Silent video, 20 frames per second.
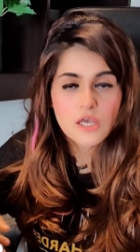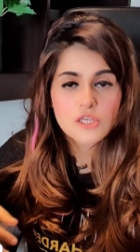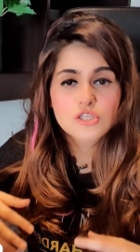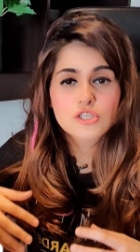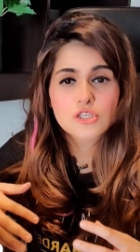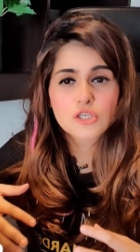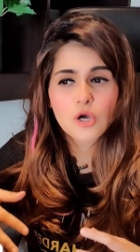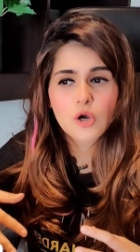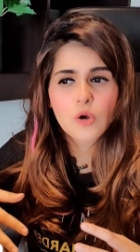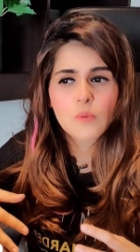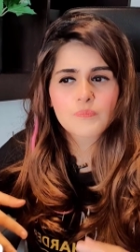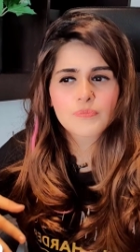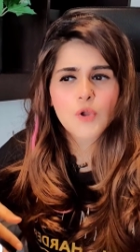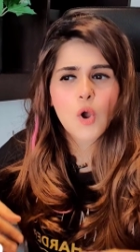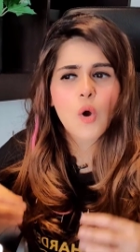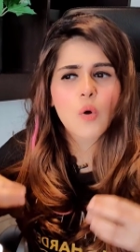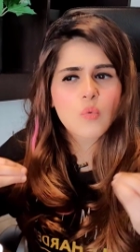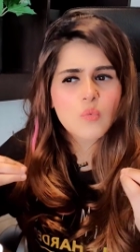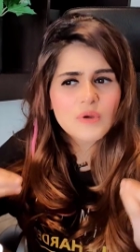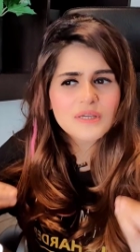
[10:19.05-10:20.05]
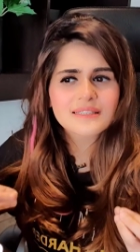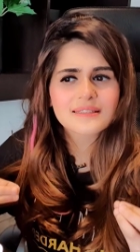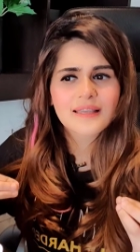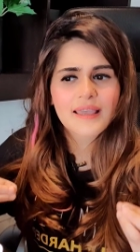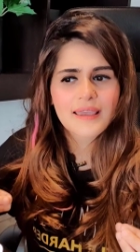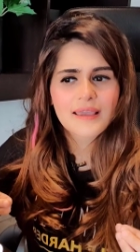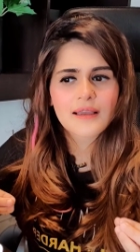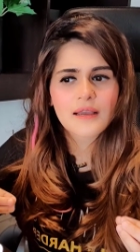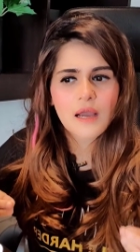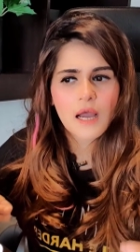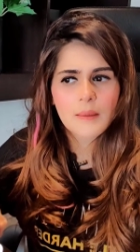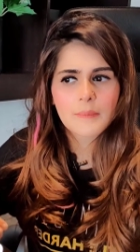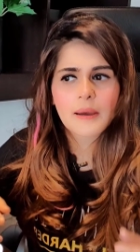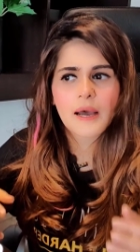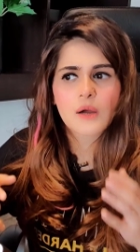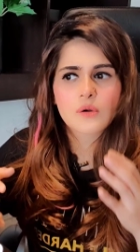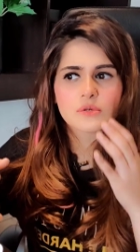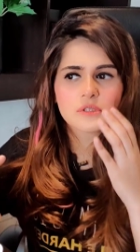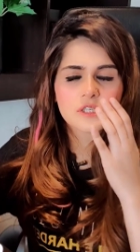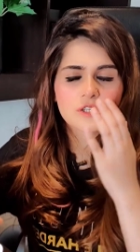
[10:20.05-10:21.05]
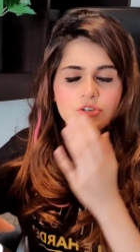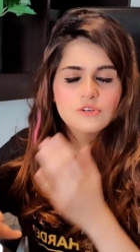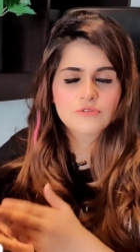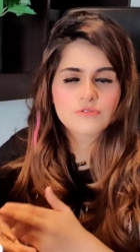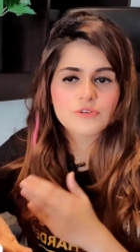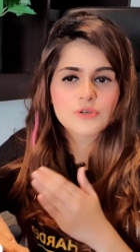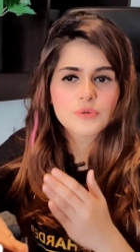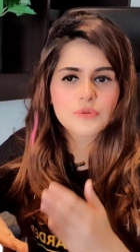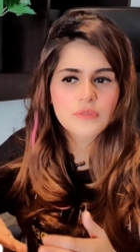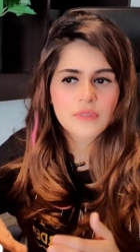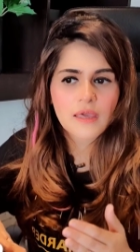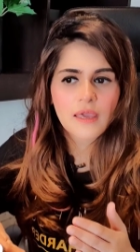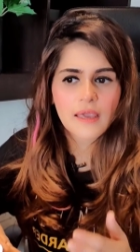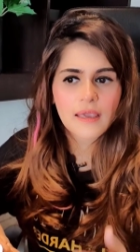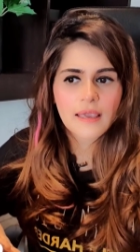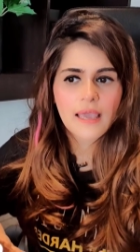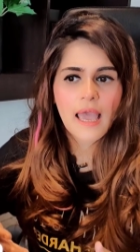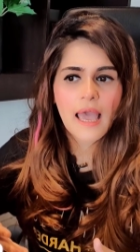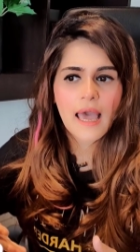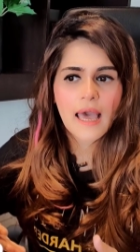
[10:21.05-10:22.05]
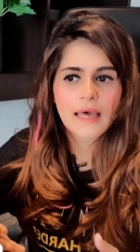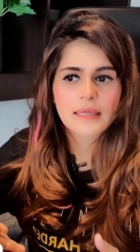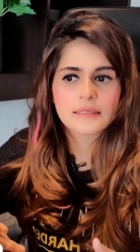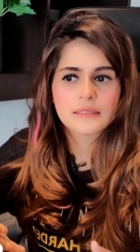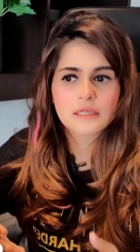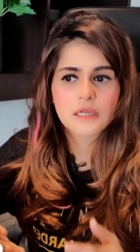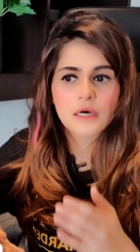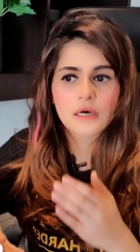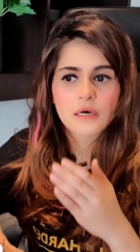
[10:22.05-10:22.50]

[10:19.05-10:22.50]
So always think about the review thing and